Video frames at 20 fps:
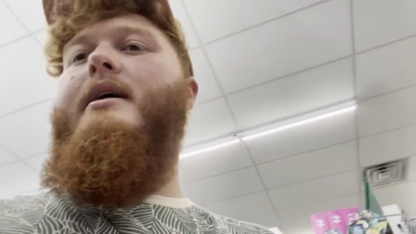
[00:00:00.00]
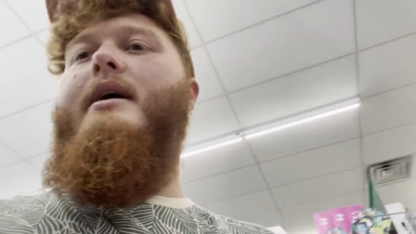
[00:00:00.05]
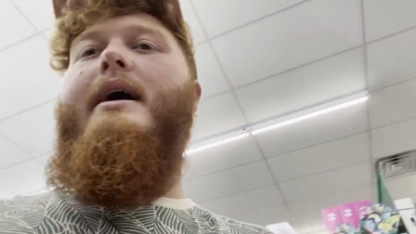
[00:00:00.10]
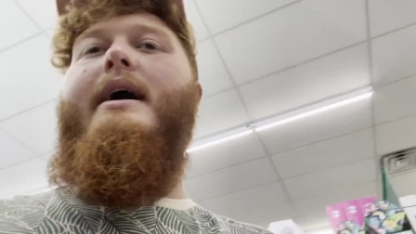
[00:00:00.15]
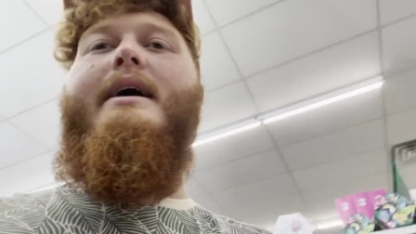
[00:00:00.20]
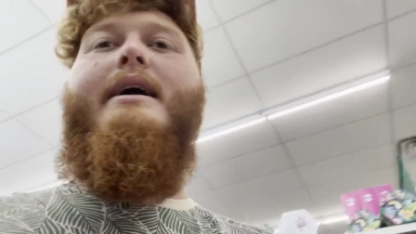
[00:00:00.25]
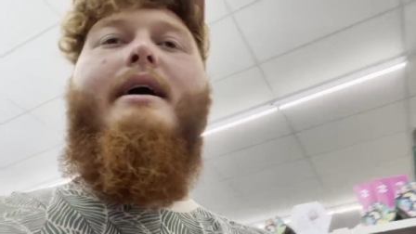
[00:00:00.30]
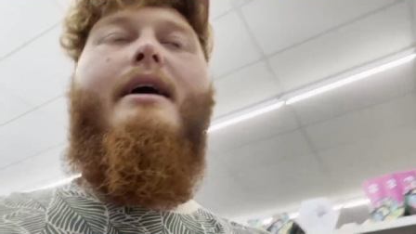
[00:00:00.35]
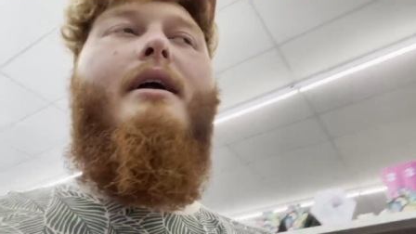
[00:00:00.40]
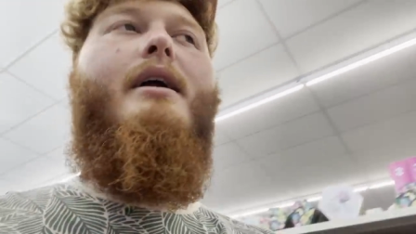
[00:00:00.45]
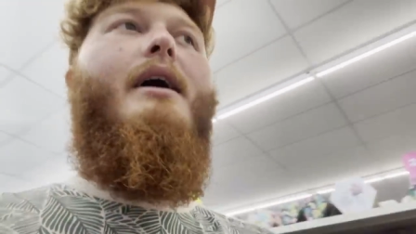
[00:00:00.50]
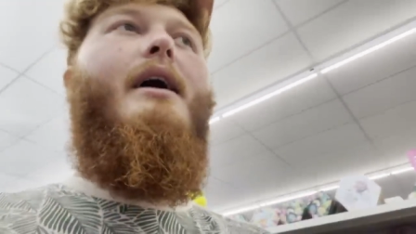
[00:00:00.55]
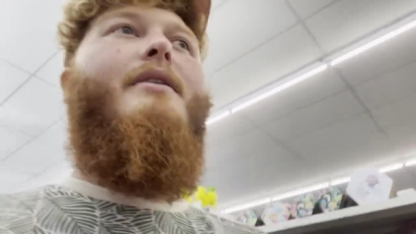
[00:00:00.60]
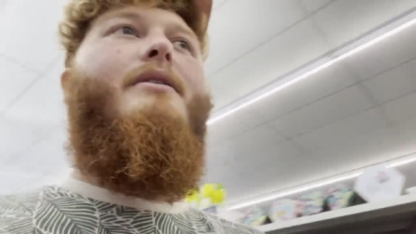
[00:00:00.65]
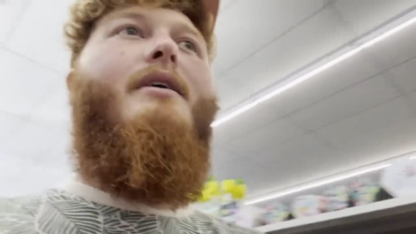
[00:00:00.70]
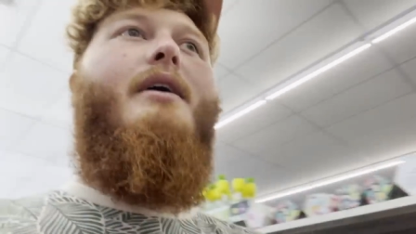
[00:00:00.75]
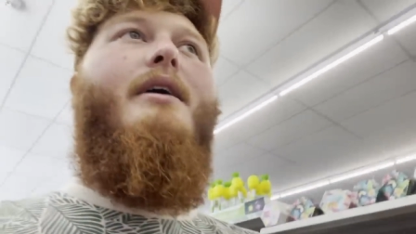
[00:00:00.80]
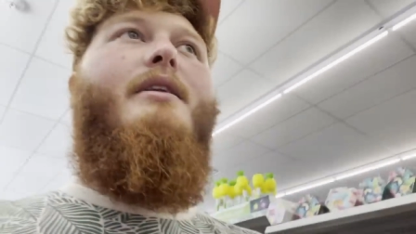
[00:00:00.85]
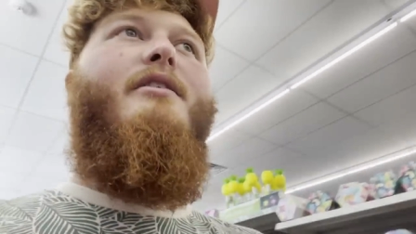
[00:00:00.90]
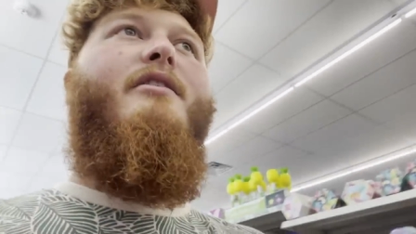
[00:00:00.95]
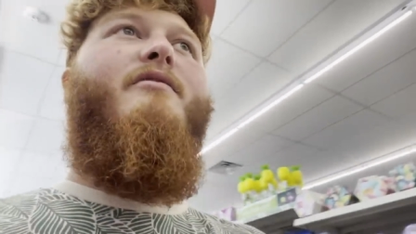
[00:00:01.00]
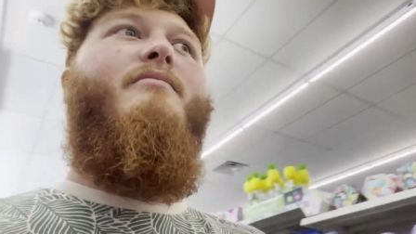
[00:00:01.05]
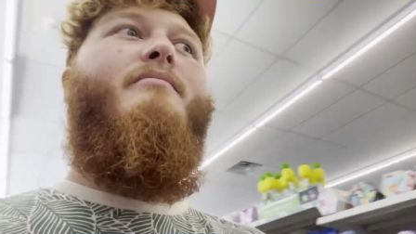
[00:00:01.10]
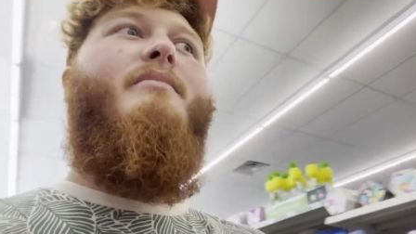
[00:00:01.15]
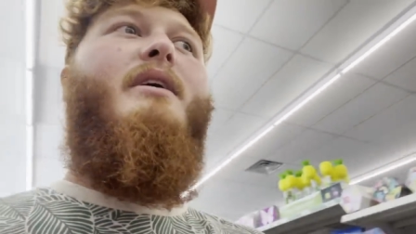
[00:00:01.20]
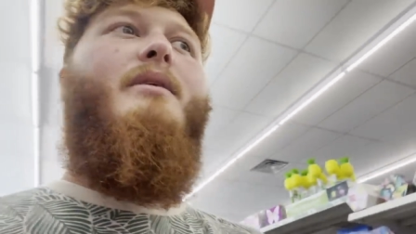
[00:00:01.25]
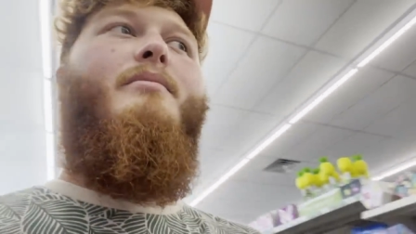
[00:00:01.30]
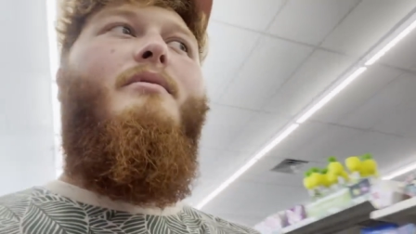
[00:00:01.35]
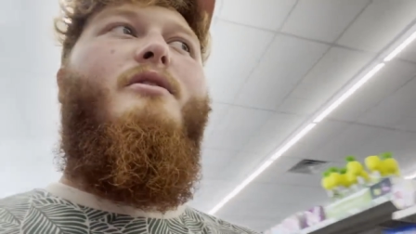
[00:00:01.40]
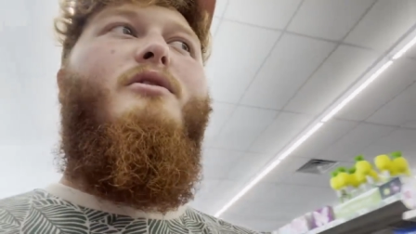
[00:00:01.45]
I kind of had the idea of
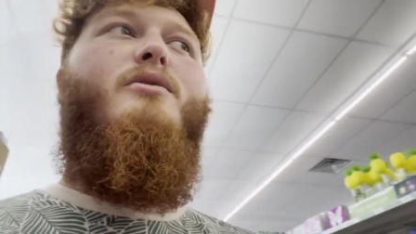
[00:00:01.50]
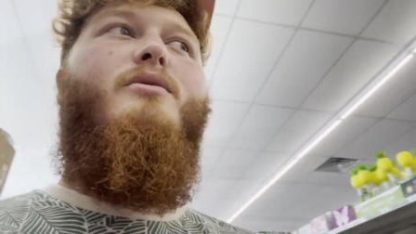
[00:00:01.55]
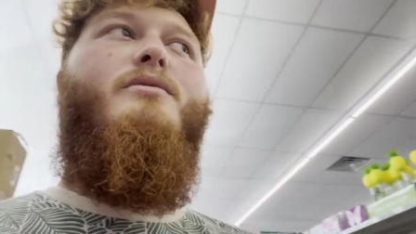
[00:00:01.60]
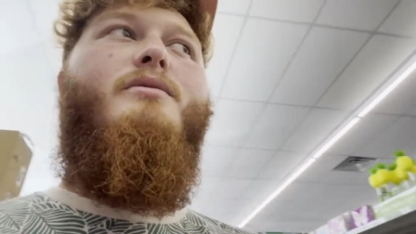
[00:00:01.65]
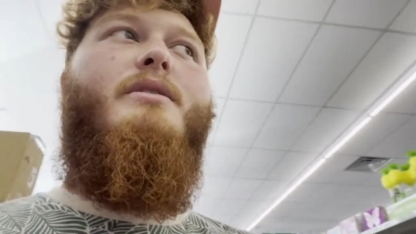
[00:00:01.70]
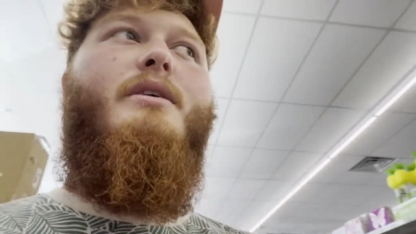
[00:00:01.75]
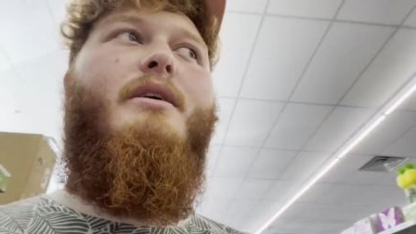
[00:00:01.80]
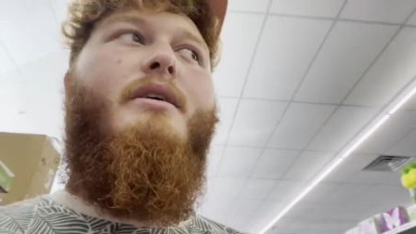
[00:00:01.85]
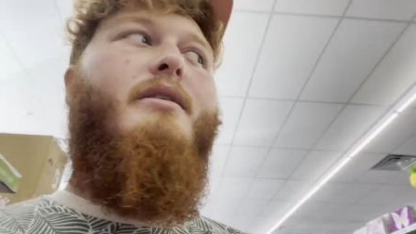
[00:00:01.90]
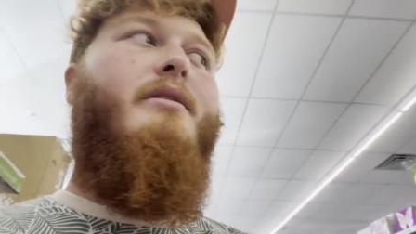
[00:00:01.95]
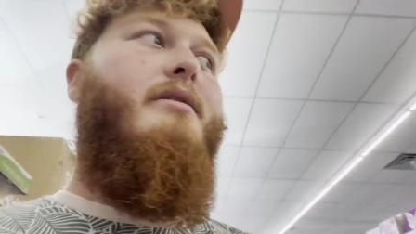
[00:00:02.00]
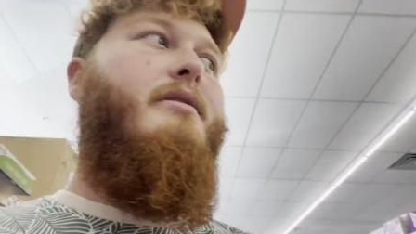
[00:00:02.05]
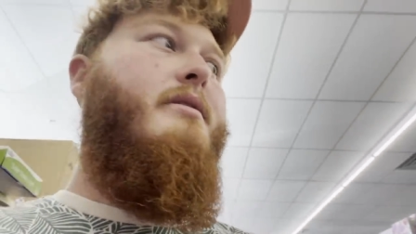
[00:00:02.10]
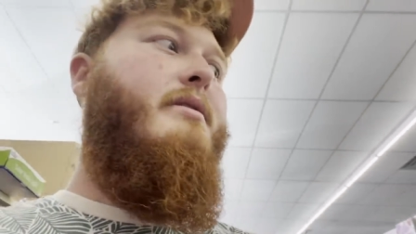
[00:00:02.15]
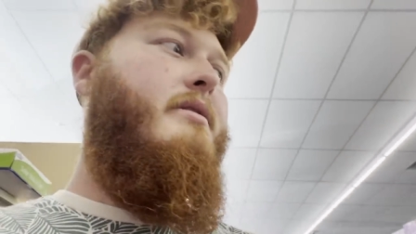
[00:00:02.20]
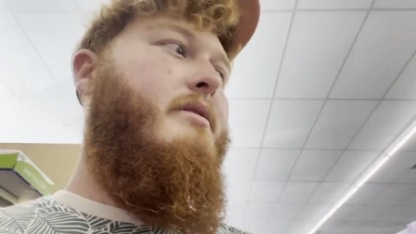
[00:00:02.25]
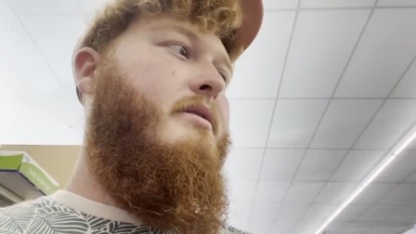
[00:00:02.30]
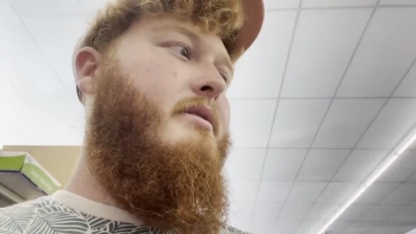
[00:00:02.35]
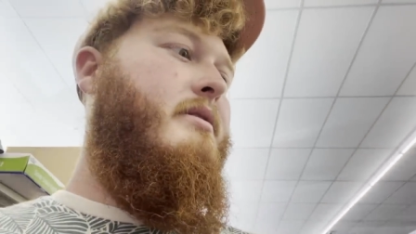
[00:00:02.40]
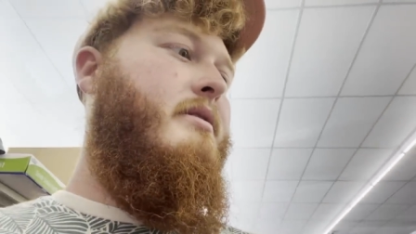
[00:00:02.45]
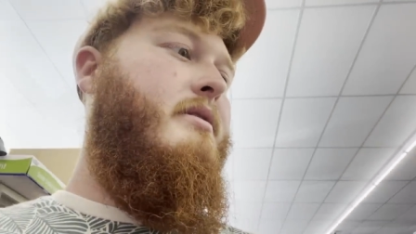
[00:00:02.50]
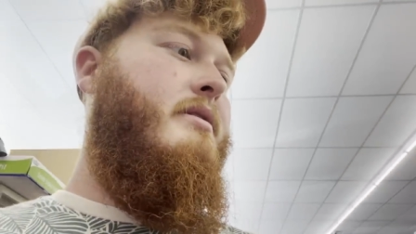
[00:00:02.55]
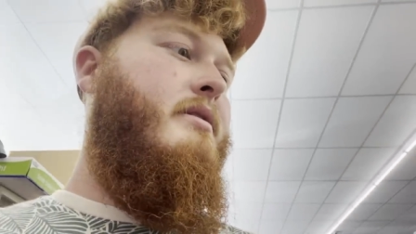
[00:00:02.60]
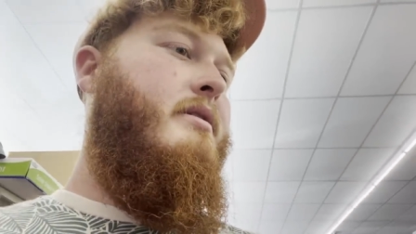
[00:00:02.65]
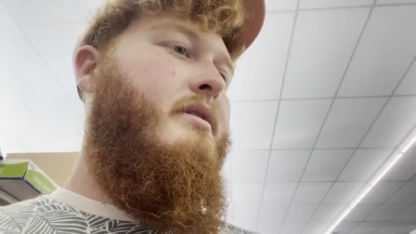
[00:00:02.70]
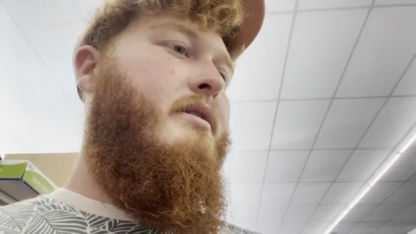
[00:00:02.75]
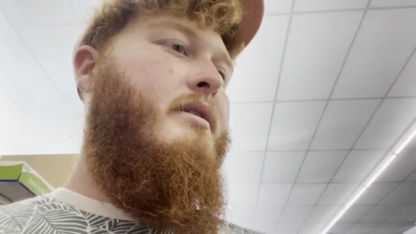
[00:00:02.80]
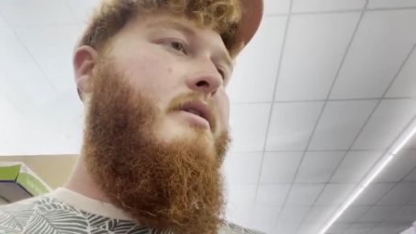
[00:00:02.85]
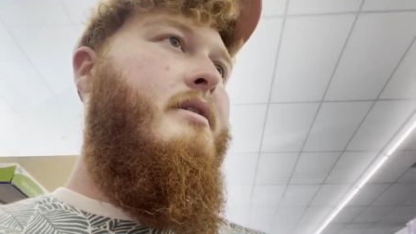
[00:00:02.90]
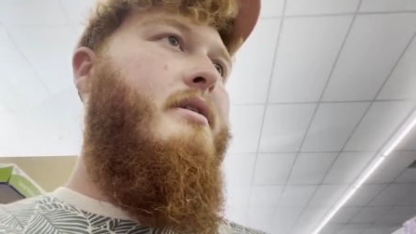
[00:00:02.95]
maybe using
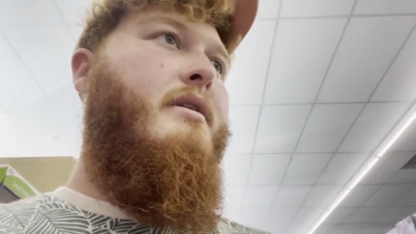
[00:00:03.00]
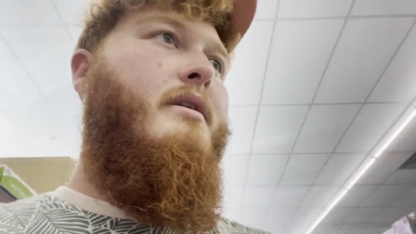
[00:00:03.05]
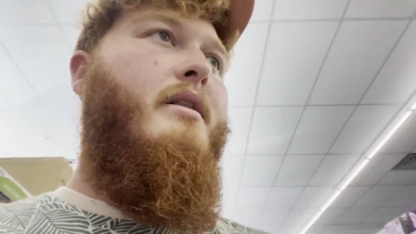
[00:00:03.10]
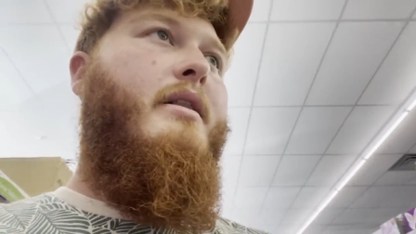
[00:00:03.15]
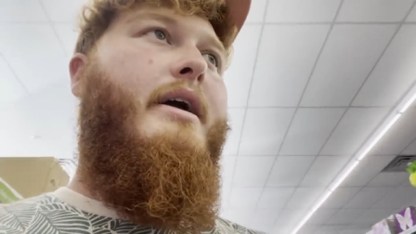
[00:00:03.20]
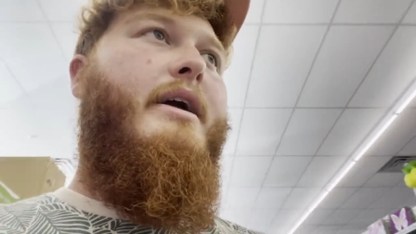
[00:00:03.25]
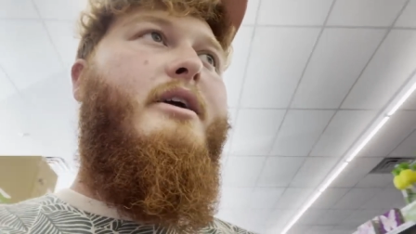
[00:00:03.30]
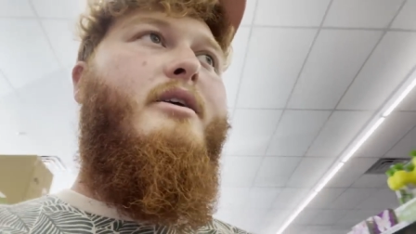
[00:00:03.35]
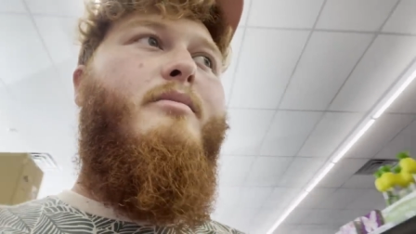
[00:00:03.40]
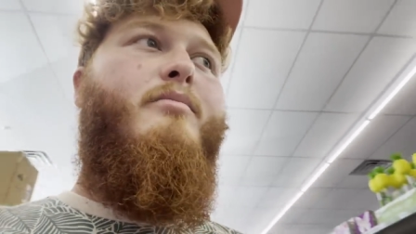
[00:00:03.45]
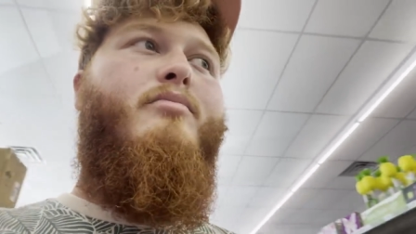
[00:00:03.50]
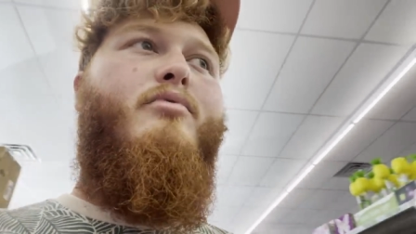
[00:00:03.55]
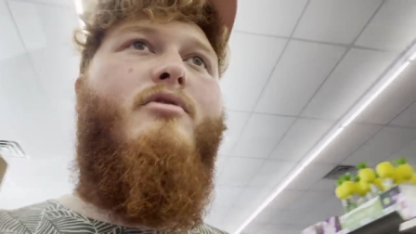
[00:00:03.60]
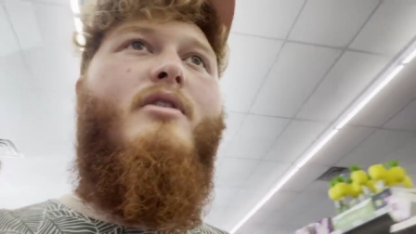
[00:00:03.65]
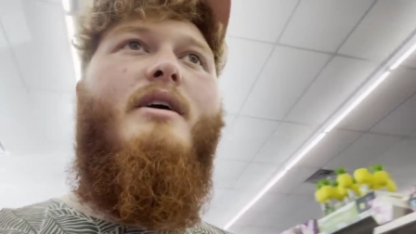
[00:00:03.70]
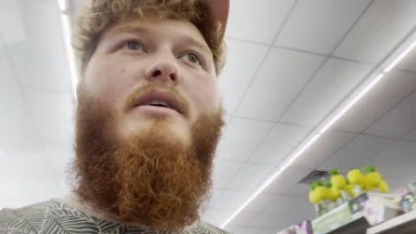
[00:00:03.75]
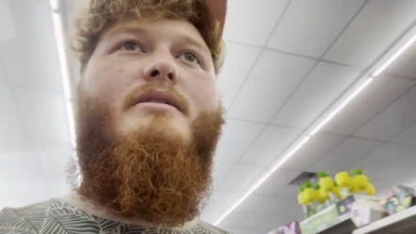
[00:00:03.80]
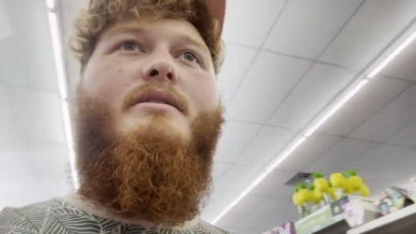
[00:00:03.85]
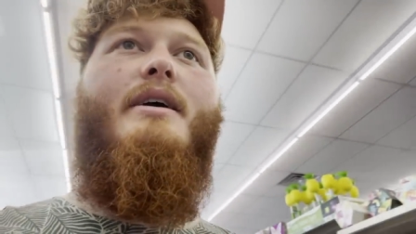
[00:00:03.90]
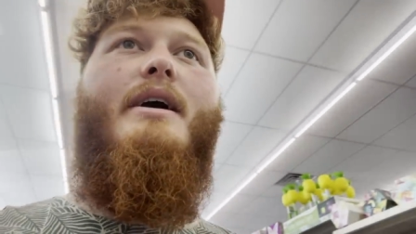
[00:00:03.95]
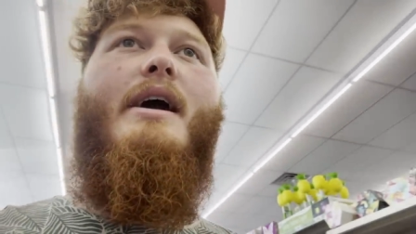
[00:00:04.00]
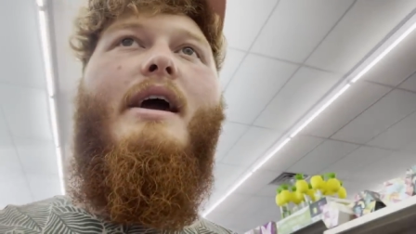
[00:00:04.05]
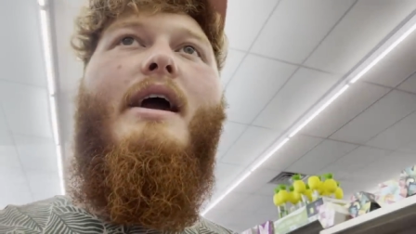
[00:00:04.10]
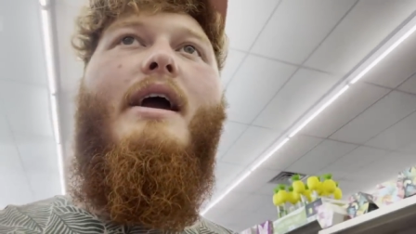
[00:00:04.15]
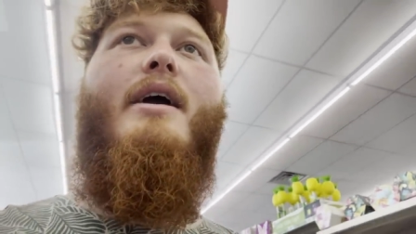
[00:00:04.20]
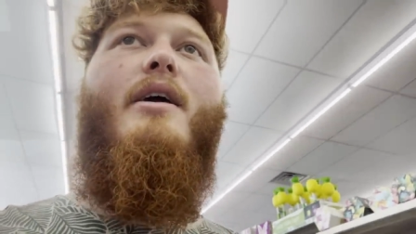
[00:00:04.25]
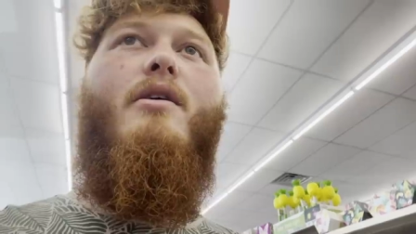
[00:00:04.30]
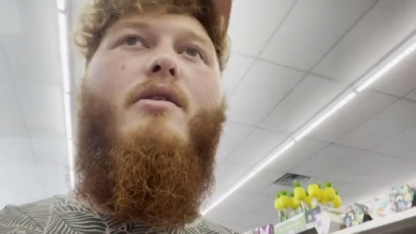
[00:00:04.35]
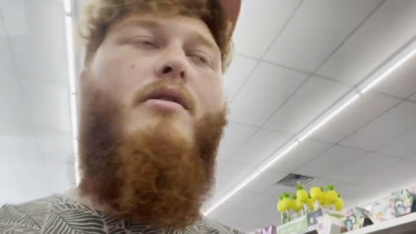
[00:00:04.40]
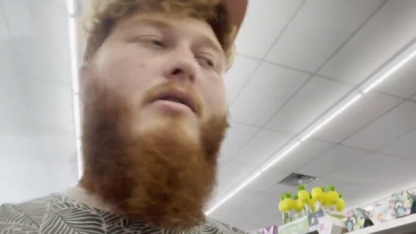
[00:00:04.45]
like compressed
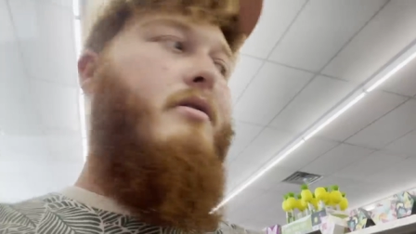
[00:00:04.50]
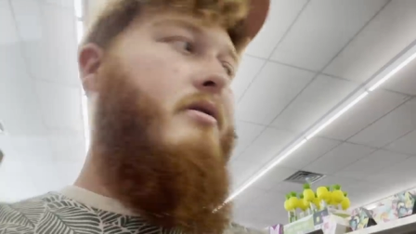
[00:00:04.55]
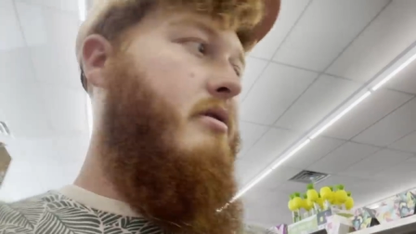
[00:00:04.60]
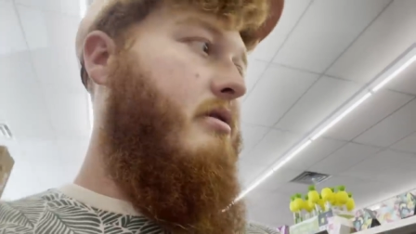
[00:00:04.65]
air